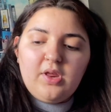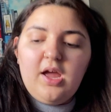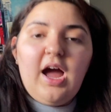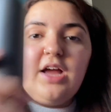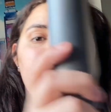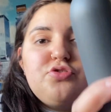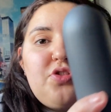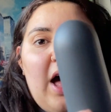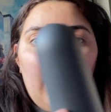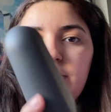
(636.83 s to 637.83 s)
I used
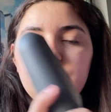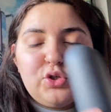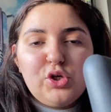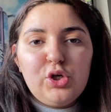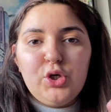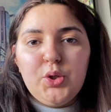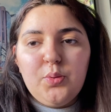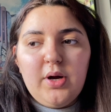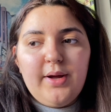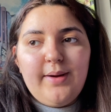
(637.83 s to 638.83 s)
that
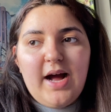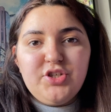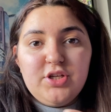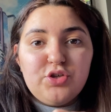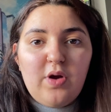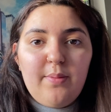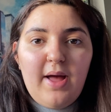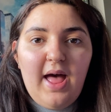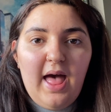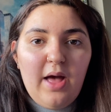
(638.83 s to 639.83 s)
to actually dry my
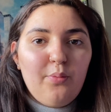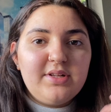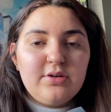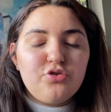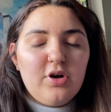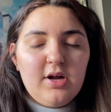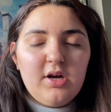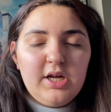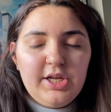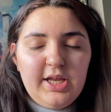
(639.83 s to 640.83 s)
hair once I was trying to
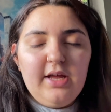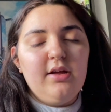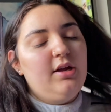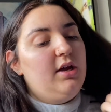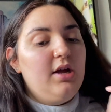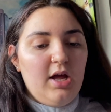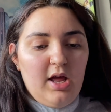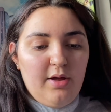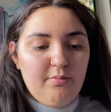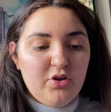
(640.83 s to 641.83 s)
curl it.
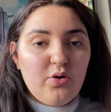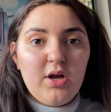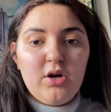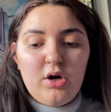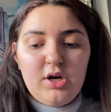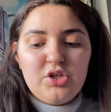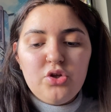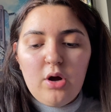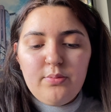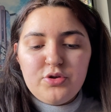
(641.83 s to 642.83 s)
It's quite good. It's
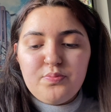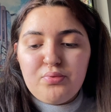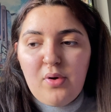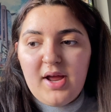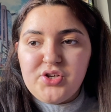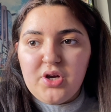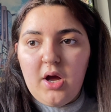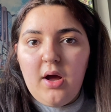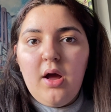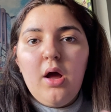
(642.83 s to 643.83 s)
not much
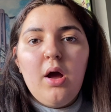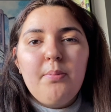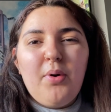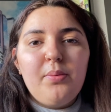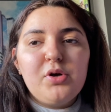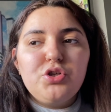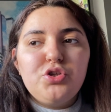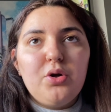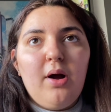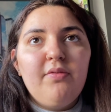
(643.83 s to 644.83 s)
pressure, but because you
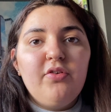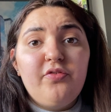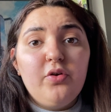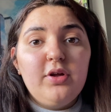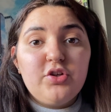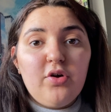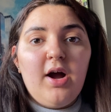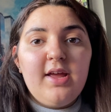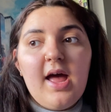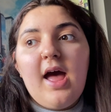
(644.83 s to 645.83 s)
don't have to fully dry
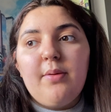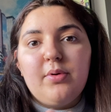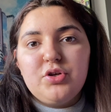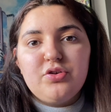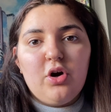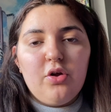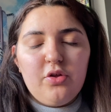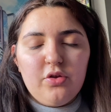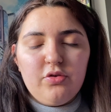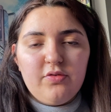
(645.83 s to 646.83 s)
your hair because you've got all the
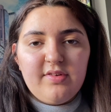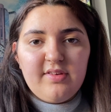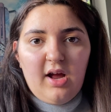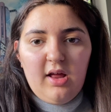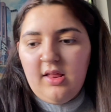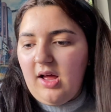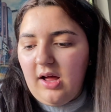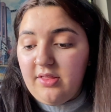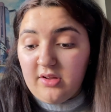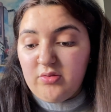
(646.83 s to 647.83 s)
other stuff to style it, I
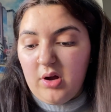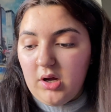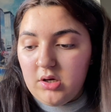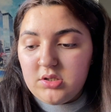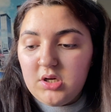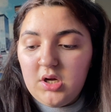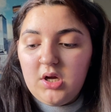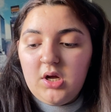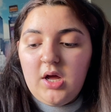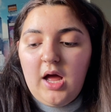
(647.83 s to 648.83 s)
think it's quite good.
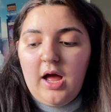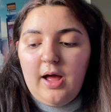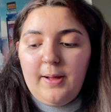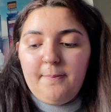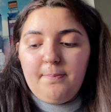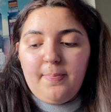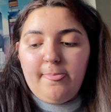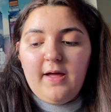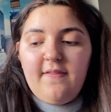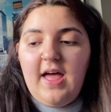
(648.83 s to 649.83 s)
And
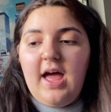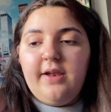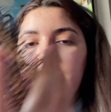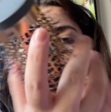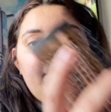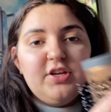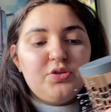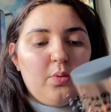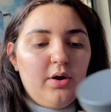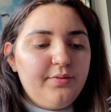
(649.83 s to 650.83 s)
then this
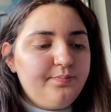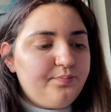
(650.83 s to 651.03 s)
one,